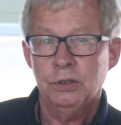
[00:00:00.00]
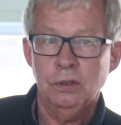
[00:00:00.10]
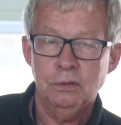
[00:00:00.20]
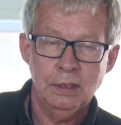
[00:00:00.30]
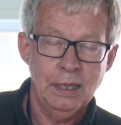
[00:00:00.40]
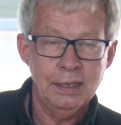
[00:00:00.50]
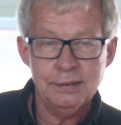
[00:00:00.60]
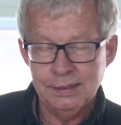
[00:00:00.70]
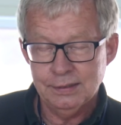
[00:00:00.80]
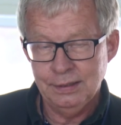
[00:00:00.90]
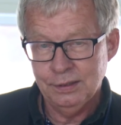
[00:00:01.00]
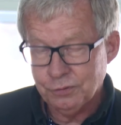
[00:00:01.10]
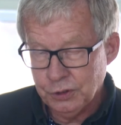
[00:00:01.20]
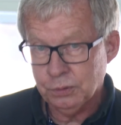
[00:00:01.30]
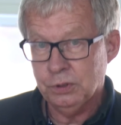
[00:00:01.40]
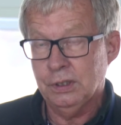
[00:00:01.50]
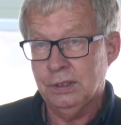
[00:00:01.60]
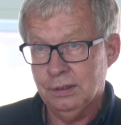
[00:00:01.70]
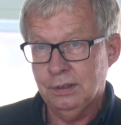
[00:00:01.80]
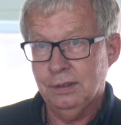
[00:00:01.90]
So I think in the future,
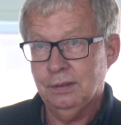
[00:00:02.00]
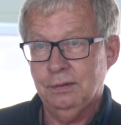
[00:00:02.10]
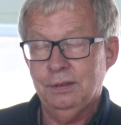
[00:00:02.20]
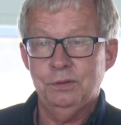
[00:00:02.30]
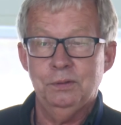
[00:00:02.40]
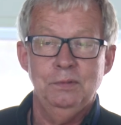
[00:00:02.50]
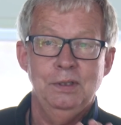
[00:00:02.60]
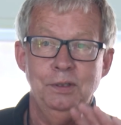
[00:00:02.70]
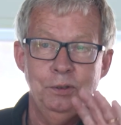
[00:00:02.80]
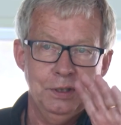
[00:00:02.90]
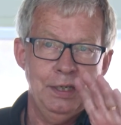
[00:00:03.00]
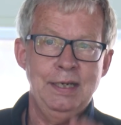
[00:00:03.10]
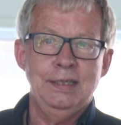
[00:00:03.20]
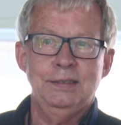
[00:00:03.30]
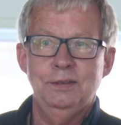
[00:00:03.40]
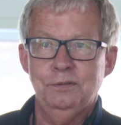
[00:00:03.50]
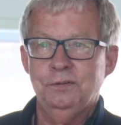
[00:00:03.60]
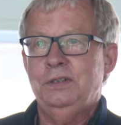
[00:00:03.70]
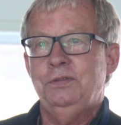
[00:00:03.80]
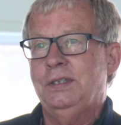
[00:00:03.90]
if you look ahead
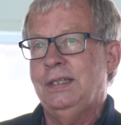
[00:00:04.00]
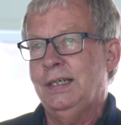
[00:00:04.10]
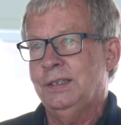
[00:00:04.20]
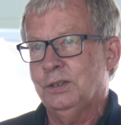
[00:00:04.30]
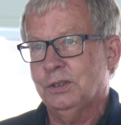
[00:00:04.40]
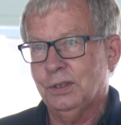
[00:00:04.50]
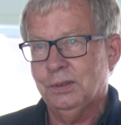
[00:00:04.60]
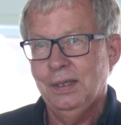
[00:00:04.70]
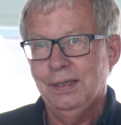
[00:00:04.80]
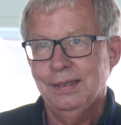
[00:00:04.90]
50 years or so,